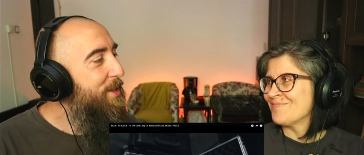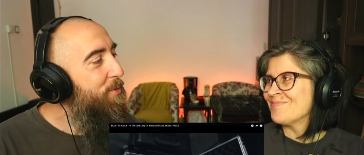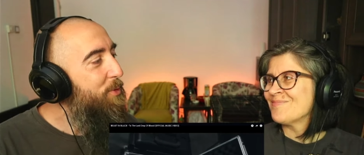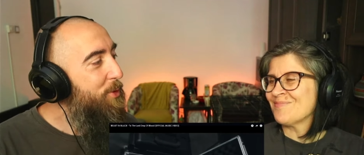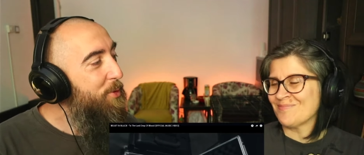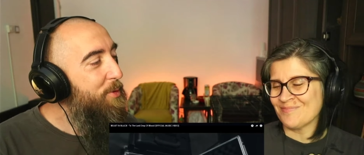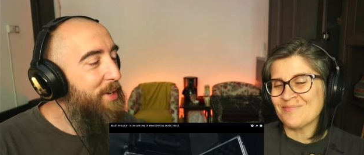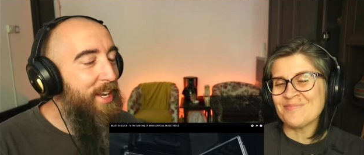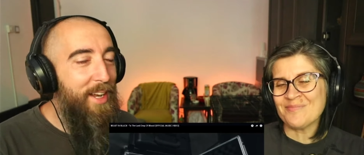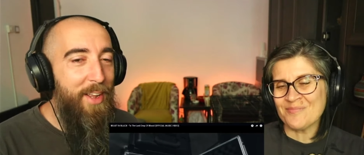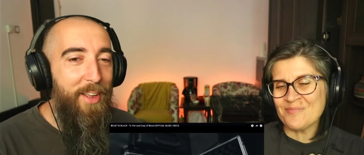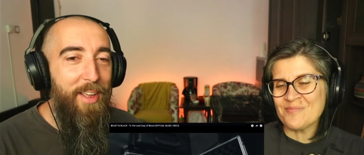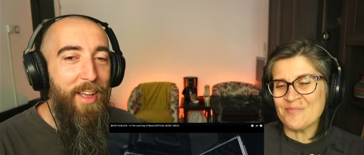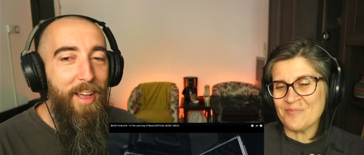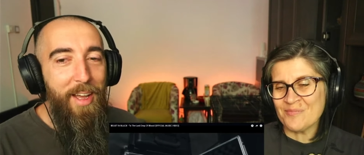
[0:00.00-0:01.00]
Speaker 1: there if you
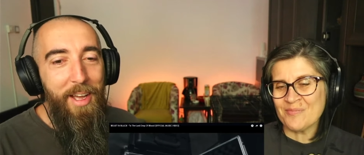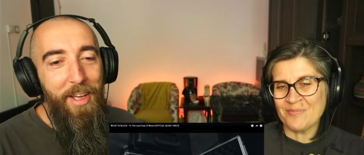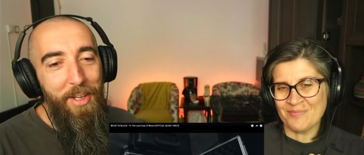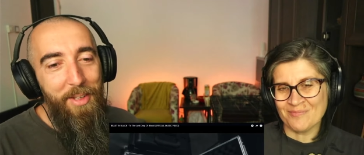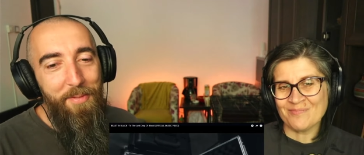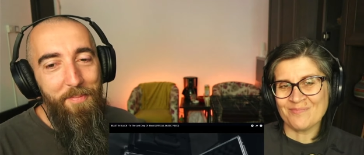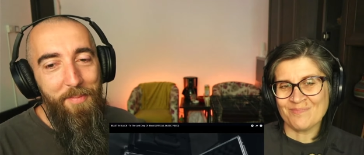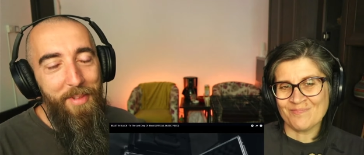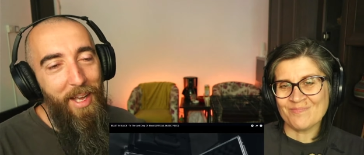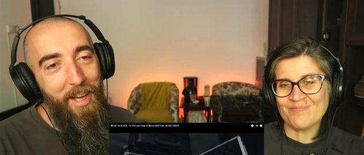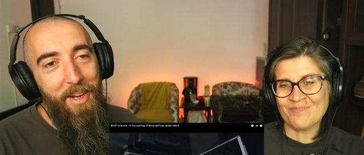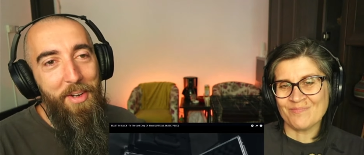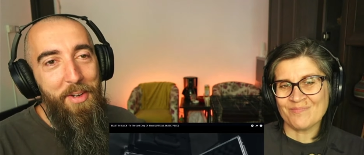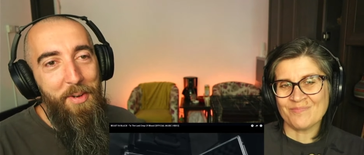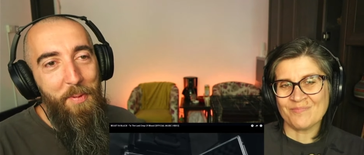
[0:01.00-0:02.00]
really
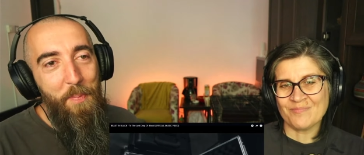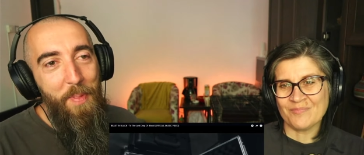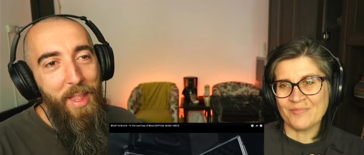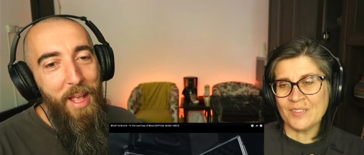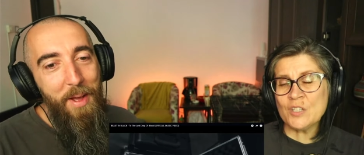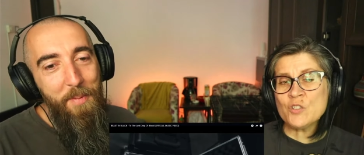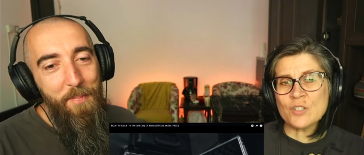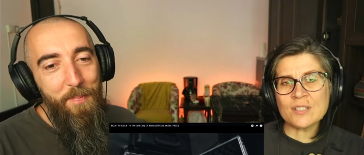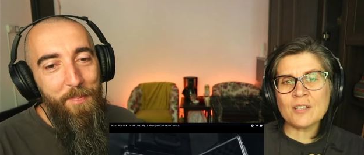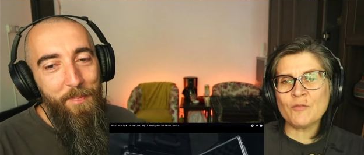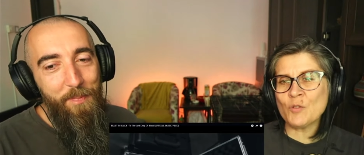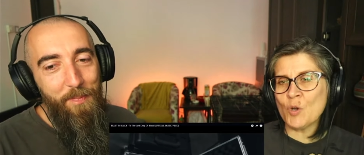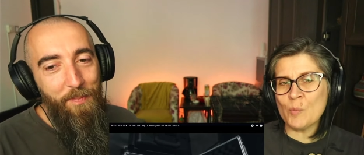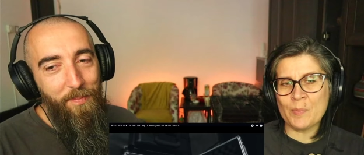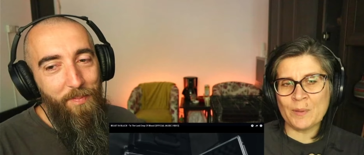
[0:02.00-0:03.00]
I don't know.
Speaker 2: You just
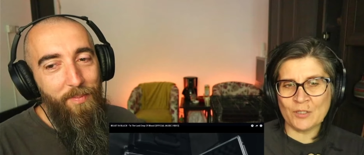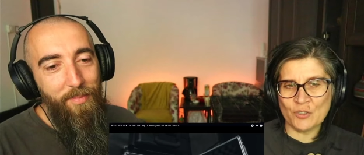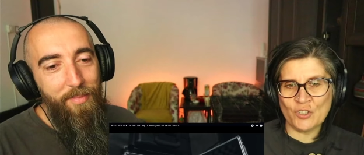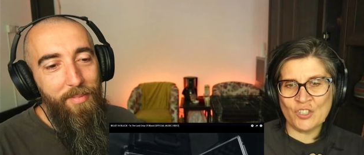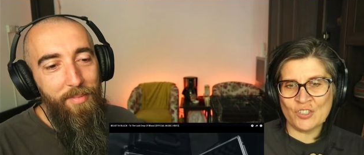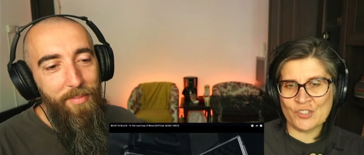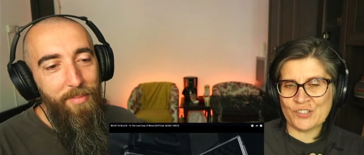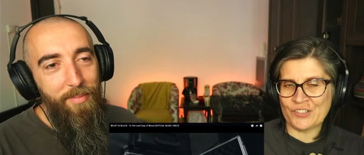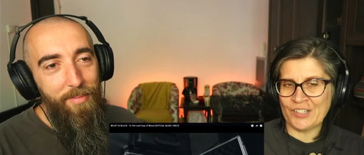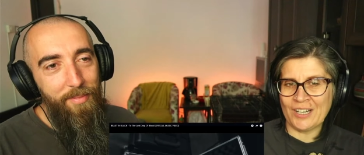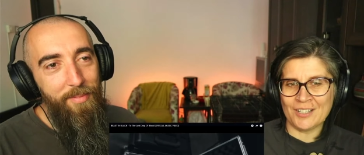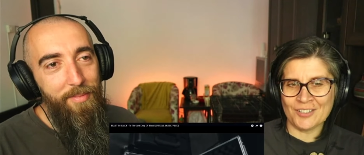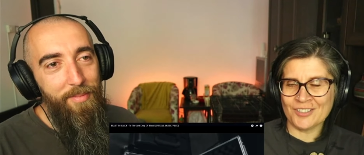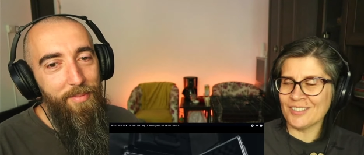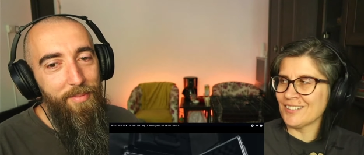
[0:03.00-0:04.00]
have to open your ears
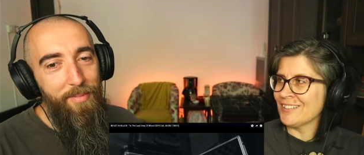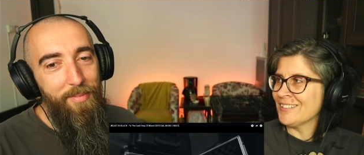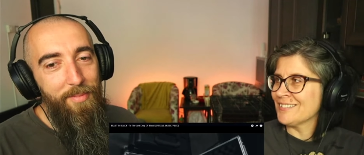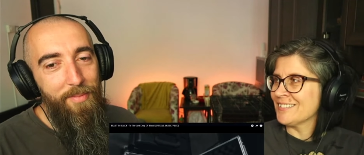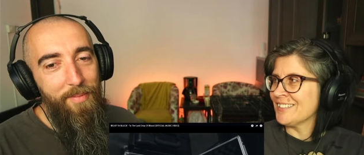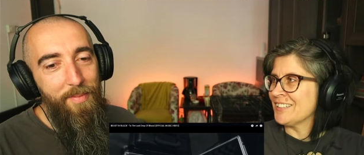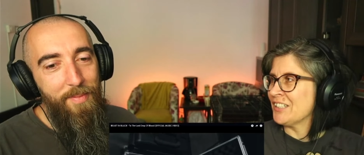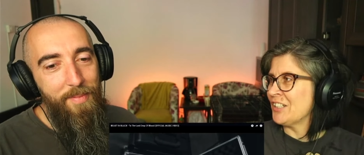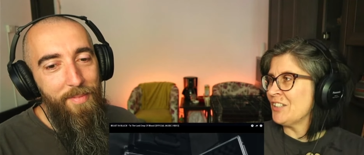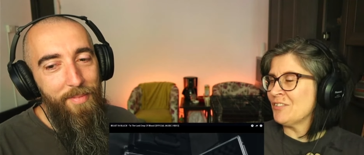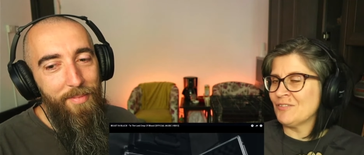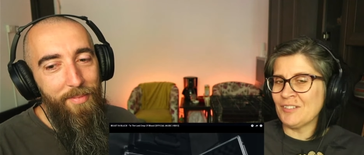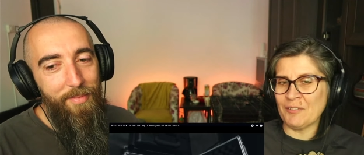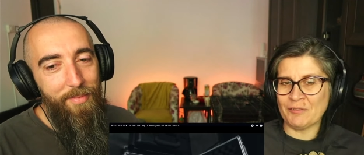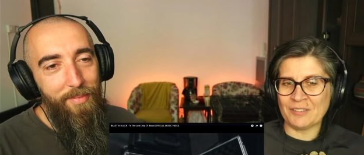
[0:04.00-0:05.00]
and heart, mm and then uh,
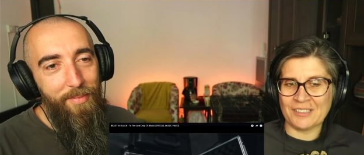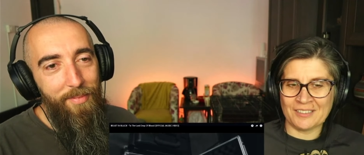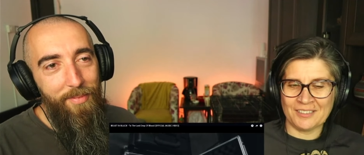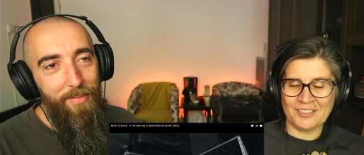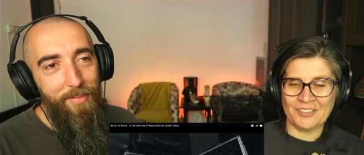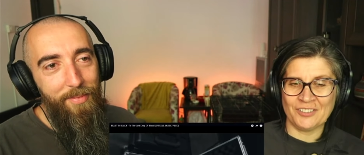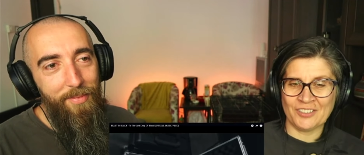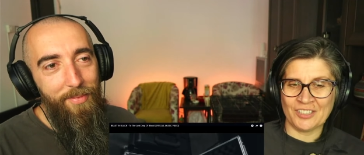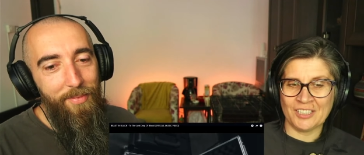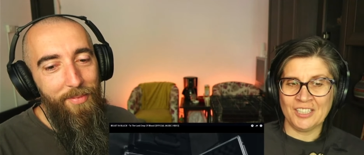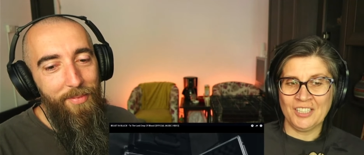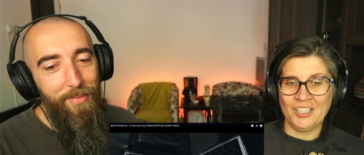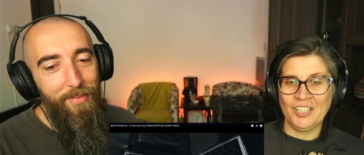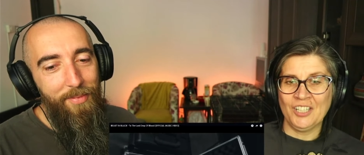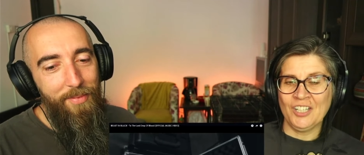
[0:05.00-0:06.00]
you're definitely
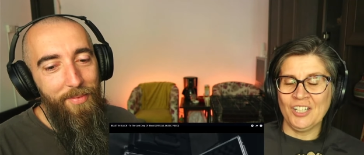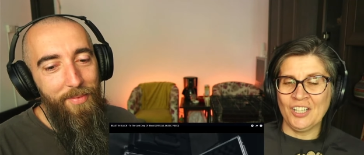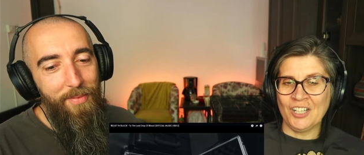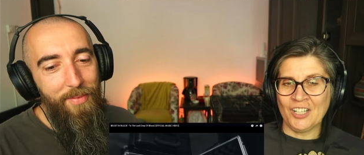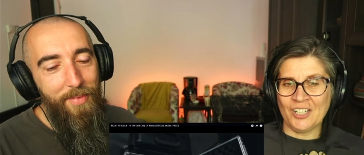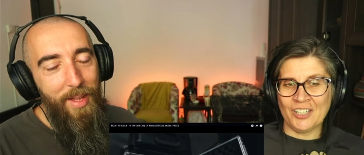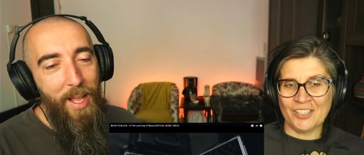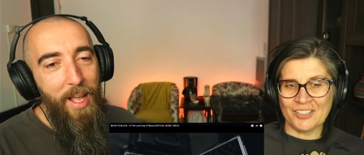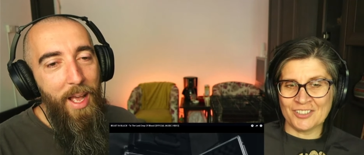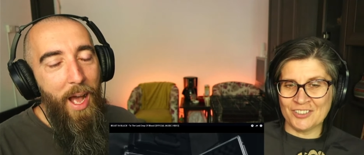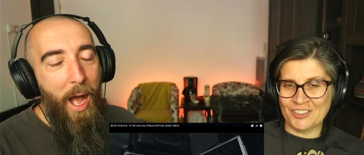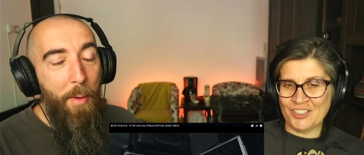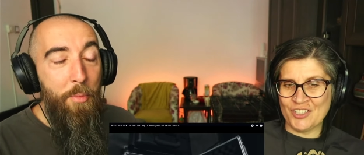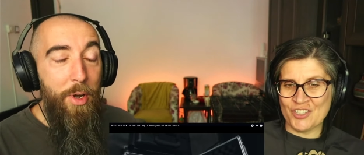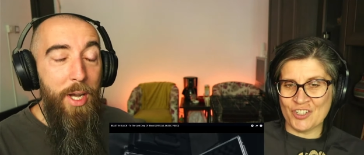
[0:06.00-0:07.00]
gonna. Uh,
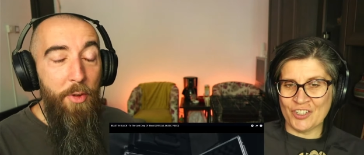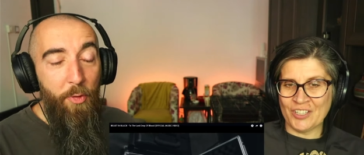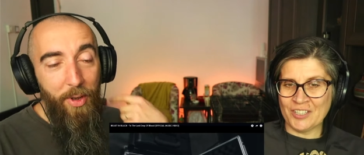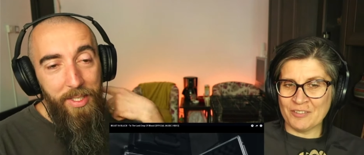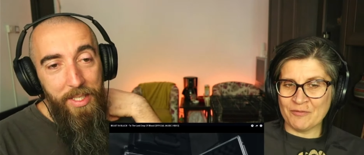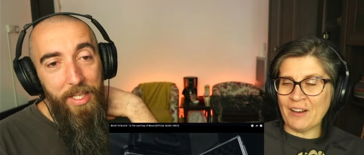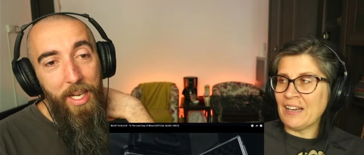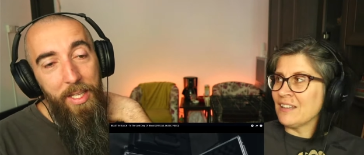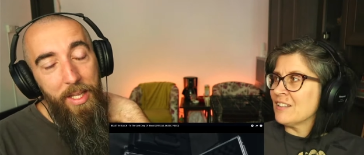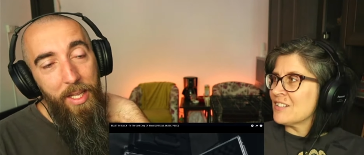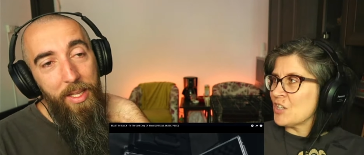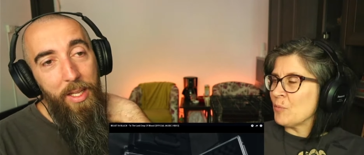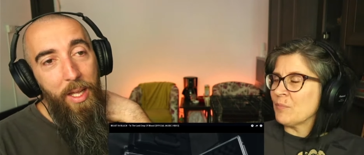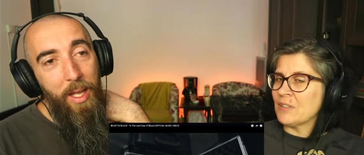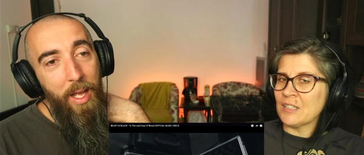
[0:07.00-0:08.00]
gonna I'm really
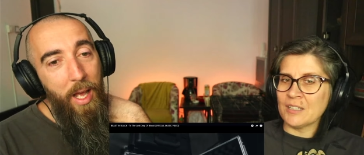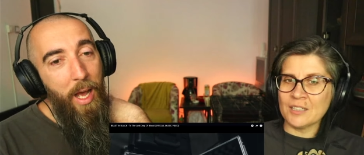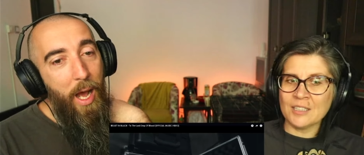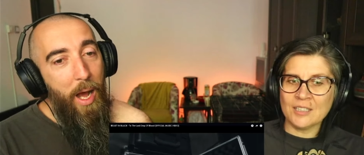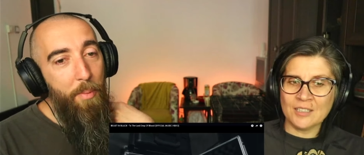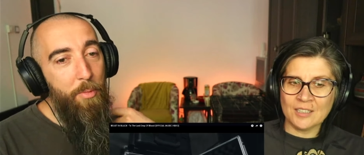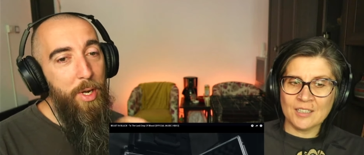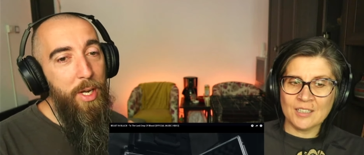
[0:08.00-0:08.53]
fascinated. Something.